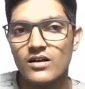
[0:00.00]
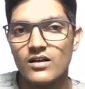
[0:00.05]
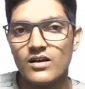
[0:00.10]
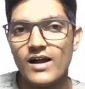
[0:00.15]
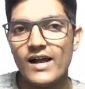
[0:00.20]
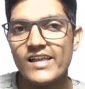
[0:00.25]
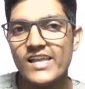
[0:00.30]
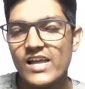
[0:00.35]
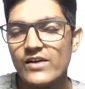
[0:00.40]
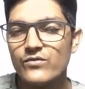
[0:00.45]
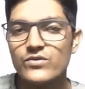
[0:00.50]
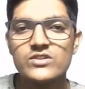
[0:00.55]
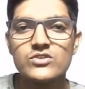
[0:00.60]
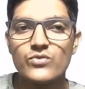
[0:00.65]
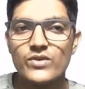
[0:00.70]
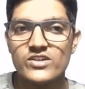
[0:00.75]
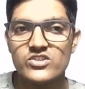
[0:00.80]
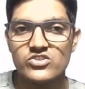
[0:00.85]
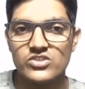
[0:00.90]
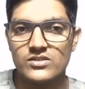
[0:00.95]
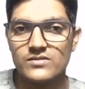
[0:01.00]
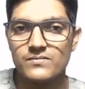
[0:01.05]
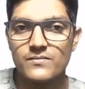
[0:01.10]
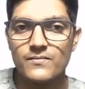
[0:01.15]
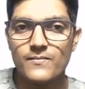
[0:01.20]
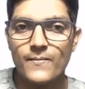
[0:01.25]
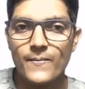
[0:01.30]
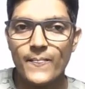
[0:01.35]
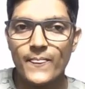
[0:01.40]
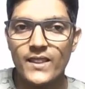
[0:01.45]
I have one question.
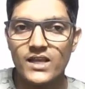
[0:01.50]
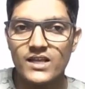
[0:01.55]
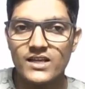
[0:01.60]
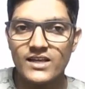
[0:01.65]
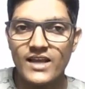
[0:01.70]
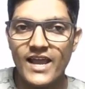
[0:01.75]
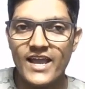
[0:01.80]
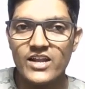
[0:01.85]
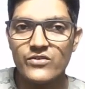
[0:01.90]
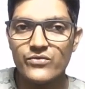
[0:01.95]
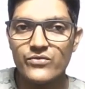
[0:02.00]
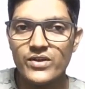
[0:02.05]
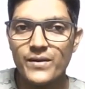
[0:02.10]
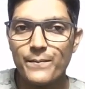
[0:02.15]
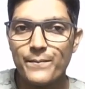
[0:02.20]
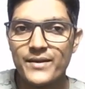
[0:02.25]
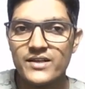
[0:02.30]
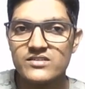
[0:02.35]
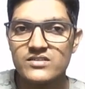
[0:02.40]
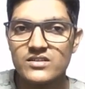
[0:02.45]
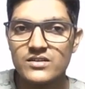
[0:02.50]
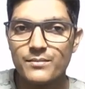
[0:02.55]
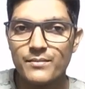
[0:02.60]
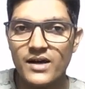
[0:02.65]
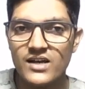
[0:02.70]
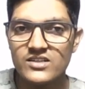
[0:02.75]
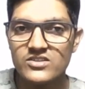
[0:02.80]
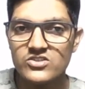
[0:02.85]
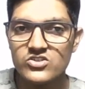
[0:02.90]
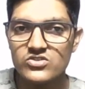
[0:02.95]
Can we measure
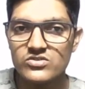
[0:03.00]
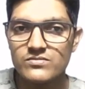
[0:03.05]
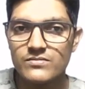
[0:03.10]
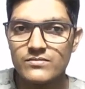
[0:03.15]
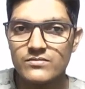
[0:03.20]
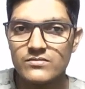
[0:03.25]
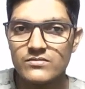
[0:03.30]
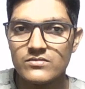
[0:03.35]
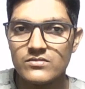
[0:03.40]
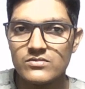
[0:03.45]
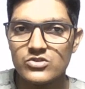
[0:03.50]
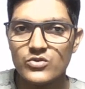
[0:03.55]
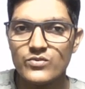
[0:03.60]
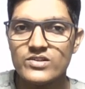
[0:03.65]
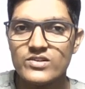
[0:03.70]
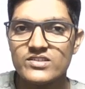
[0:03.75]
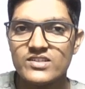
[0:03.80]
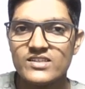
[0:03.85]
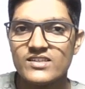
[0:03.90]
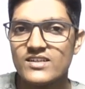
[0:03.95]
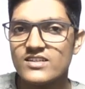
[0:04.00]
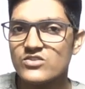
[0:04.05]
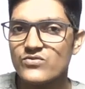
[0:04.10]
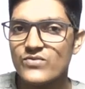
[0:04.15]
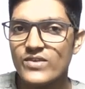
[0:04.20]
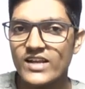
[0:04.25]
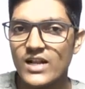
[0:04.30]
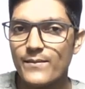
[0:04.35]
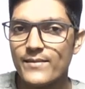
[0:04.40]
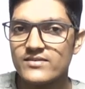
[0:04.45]
mass? So you will say yes,
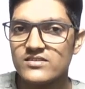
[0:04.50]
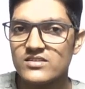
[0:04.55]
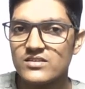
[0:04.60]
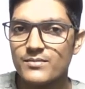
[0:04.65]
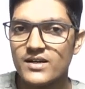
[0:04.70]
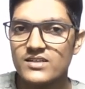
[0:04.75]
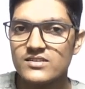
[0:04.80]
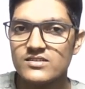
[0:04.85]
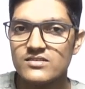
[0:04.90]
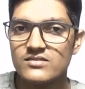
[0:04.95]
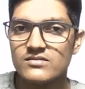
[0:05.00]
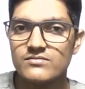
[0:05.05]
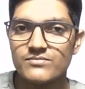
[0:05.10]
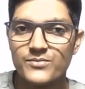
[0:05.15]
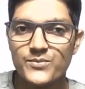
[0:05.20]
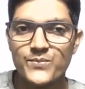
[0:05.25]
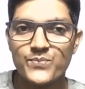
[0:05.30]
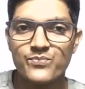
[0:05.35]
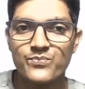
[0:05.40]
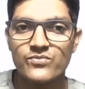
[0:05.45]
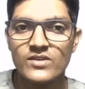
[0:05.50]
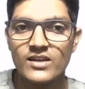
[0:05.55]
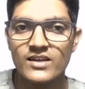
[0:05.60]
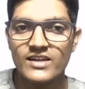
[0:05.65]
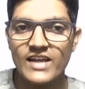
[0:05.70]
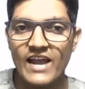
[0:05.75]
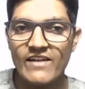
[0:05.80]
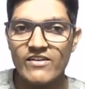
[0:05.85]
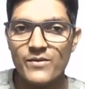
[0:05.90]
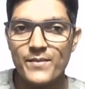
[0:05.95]
we can measure mass.
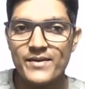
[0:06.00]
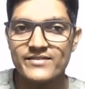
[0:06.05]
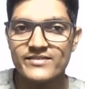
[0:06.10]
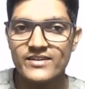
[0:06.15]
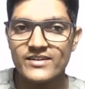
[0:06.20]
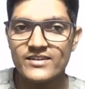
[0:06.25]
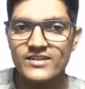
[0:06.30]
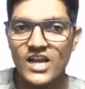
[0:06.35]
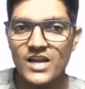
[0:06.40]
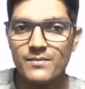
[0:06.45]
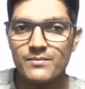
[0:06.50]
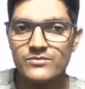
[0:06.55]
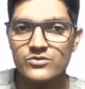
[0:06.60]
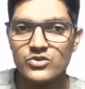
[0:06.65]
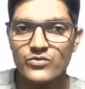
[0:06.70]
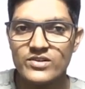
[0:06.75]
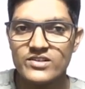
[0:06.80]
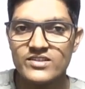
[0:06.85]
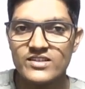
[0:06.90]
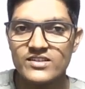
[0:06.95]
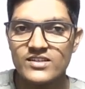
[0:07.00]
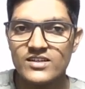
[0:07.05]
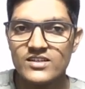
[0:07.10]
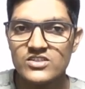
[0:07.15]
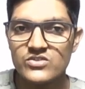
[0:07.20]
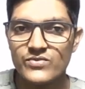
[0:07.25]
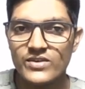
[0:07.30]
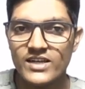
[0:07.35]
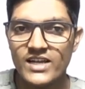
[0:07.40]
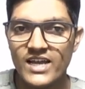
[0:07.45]
Can we measure time? So you will say
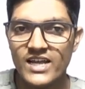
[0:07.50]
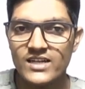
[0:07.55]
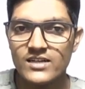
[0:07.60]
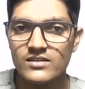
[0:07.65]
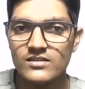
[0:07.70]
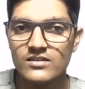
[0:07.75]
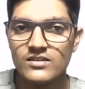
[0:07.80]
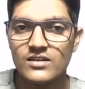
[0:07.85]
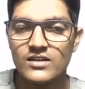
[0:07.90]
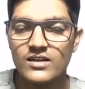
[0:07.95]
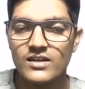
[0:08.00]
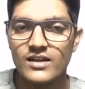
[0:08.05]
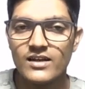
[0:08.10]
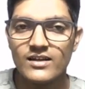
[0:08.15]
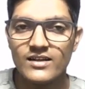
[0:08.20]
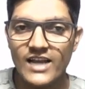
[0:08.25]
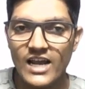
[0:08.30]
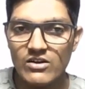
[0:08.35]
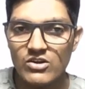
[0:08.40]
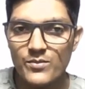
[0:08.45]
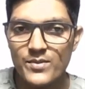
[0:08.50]
yes, we can. Can we